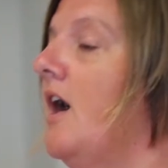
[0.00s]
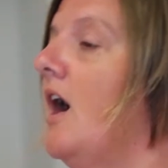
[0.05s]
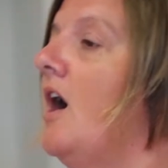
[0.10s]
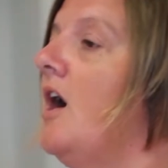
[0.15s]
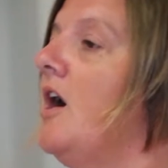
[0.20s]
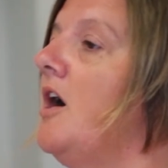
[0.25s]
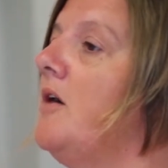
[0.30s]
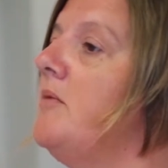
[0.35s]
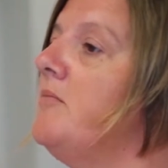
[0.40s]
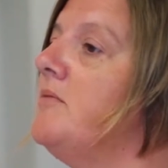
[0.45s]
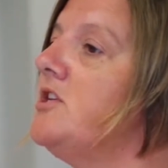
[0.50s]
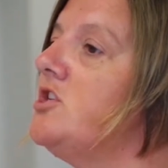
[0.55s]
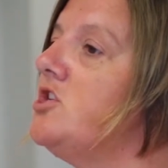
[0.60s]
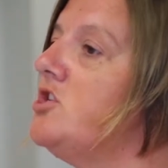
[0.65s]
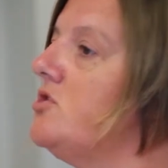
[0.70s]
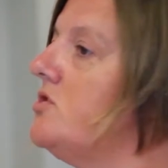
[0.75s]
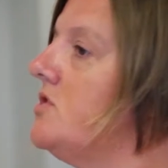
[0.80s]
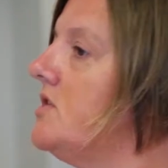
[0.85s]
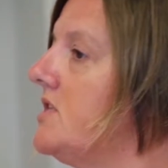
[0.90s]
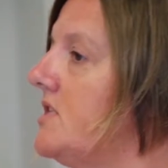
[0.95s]
The
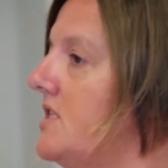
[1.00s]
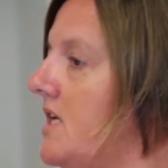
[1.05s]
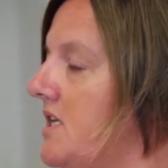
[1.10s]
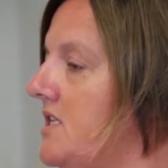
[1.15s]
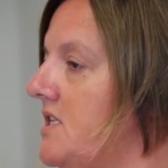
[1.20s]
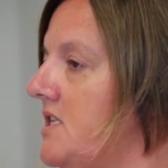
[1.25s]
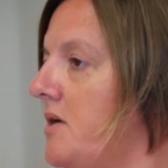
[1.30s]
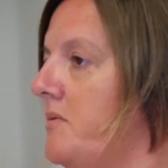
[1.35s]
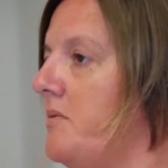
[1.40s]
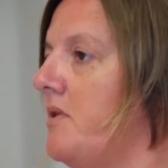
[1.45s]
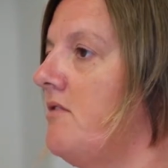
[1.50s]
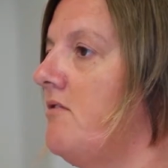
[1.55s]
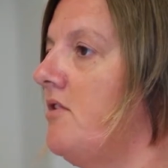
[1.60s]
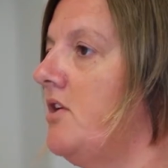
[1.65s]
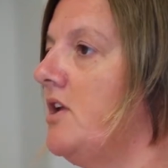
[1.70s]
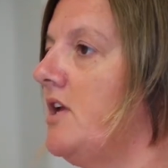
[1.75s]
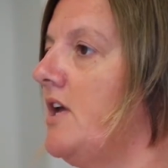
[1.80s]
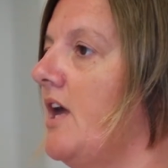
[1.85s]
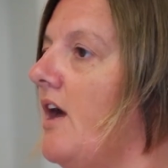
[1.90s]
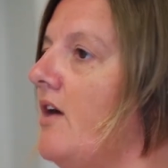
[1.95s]
student sets up their
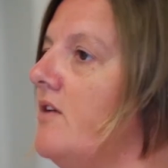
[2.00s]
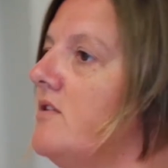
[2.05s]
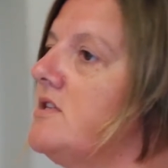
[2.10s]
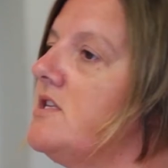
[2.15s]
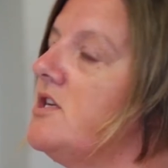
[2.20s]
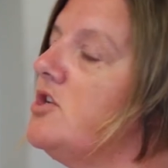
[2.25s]
own account,